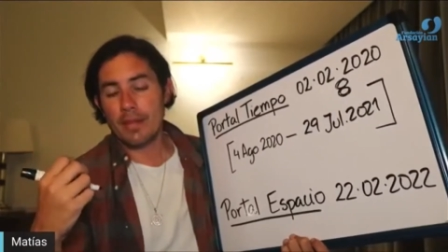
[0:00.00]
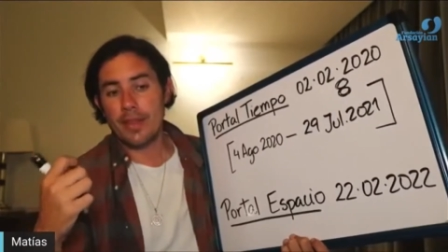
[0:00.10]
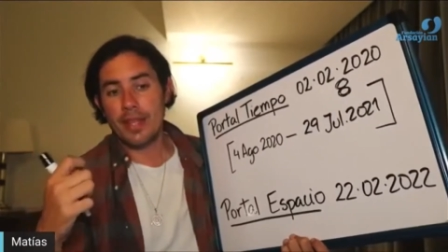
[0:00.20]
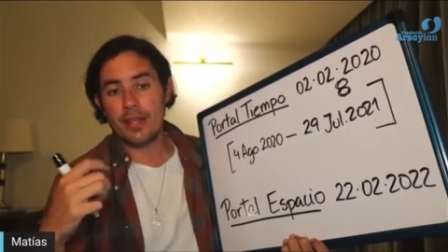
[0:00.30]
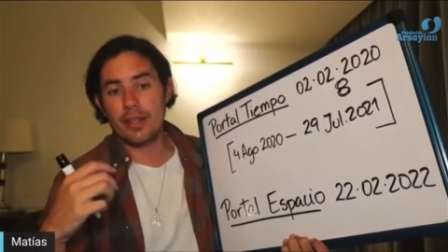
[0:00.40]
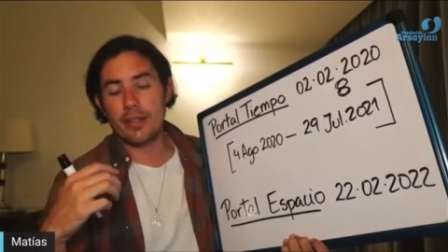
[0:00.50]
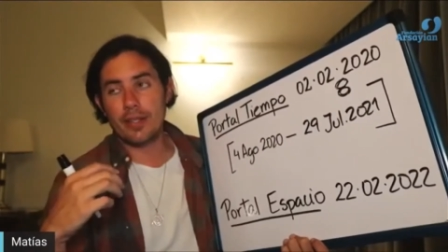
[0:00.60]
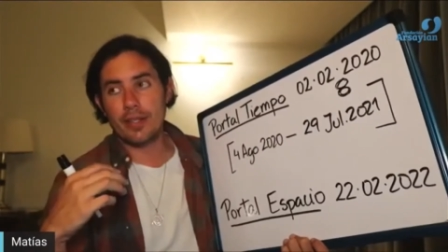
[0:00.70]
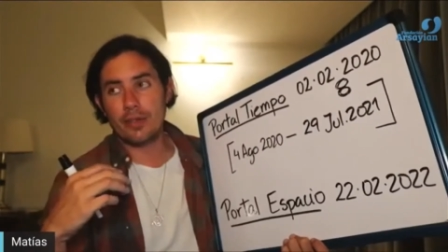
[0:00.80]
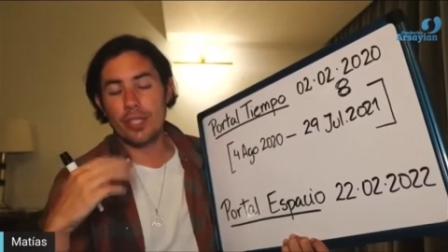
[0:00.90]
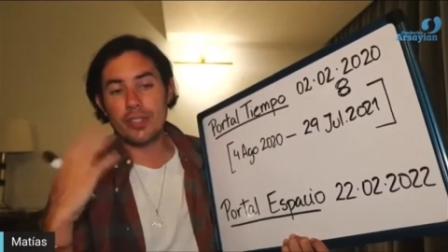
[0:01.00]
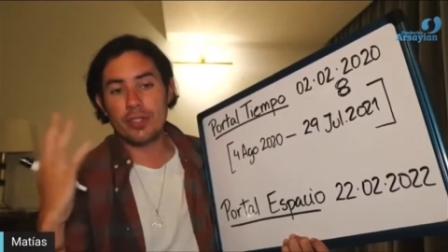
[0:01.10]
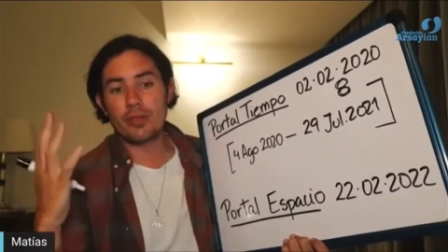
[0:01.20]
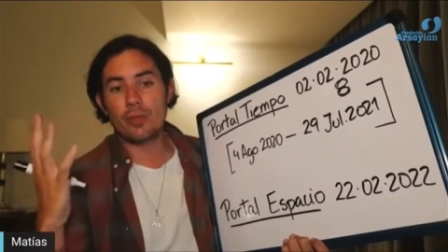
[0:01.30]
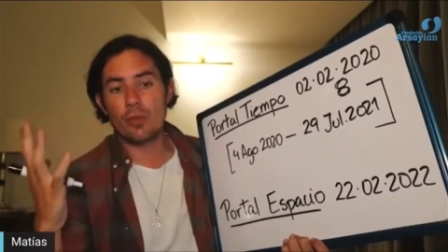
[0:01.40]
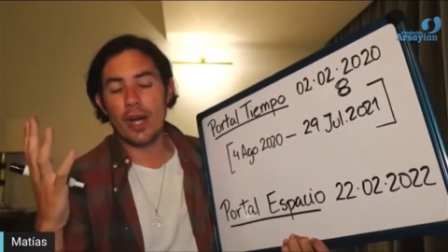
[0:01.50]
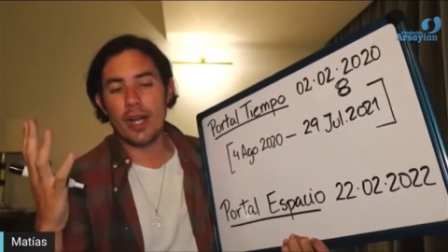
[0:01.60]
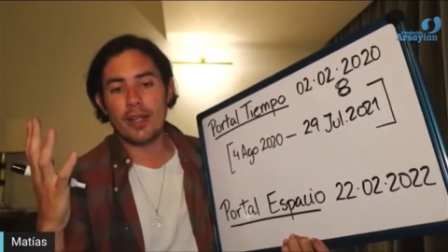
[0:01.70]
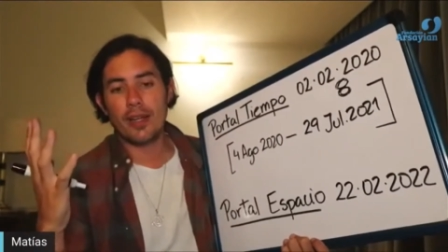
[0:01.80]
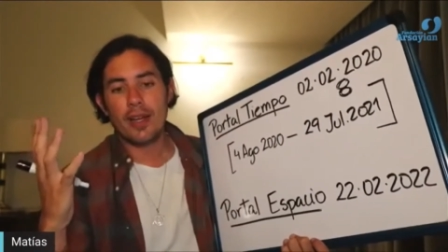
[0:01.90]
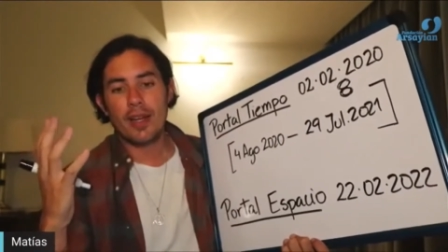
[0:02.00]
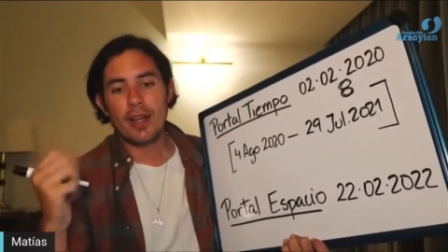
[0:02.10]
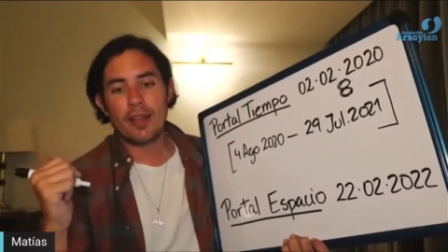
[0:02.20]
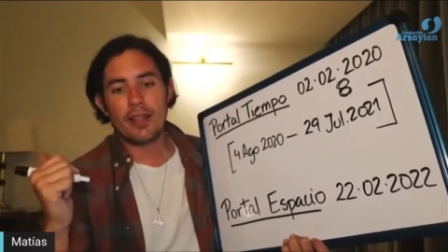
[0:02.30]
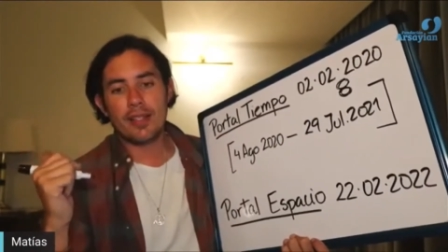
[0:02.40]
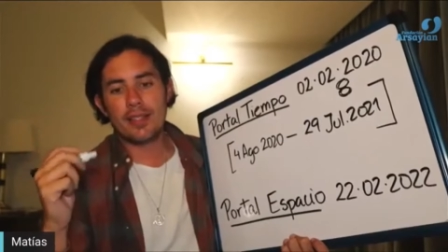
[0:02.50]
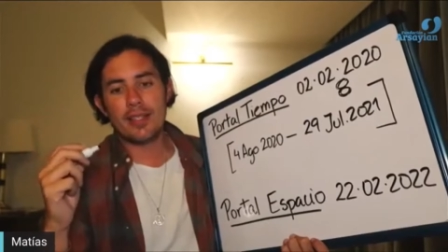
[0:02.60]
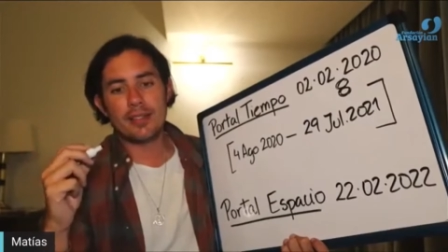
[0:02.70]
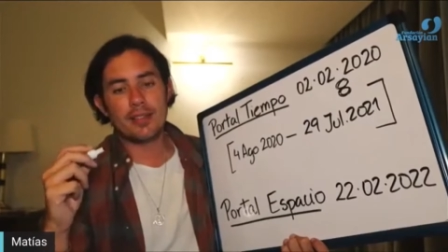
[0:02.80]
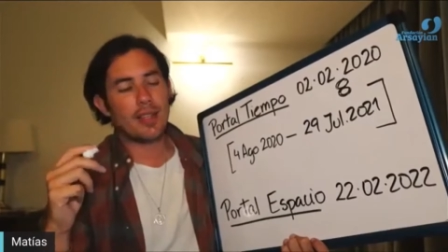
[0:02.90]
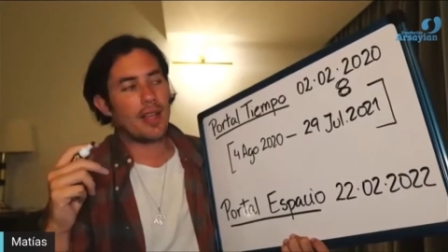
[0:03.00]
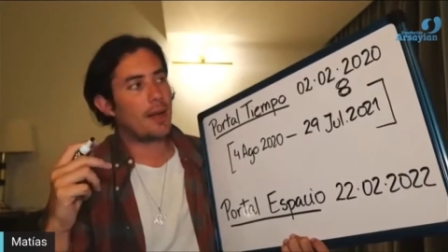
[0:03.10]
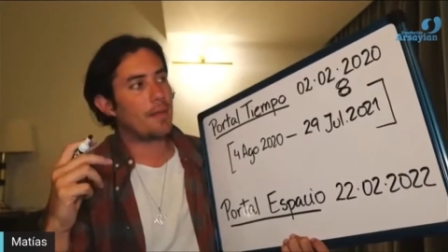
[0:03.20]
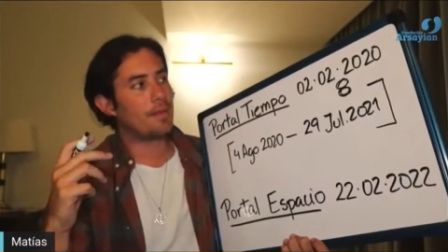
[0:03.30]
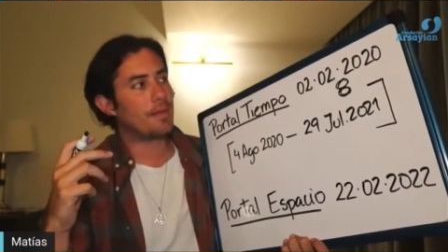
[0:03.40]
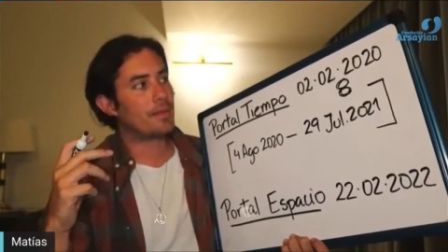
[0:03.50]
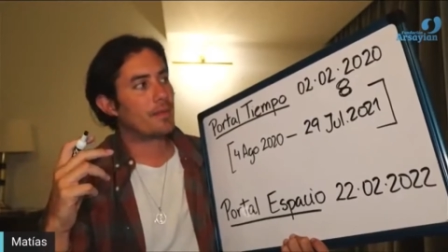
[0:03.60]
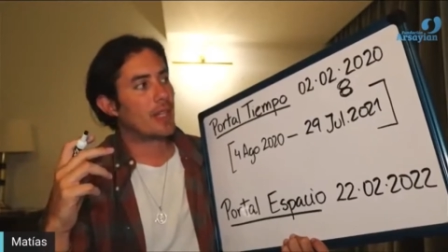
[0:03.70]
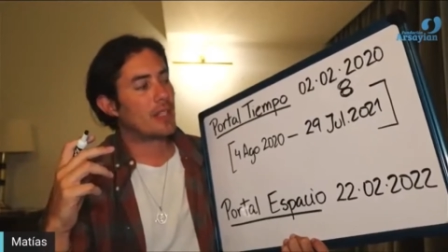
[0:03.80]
the the reason why this is um,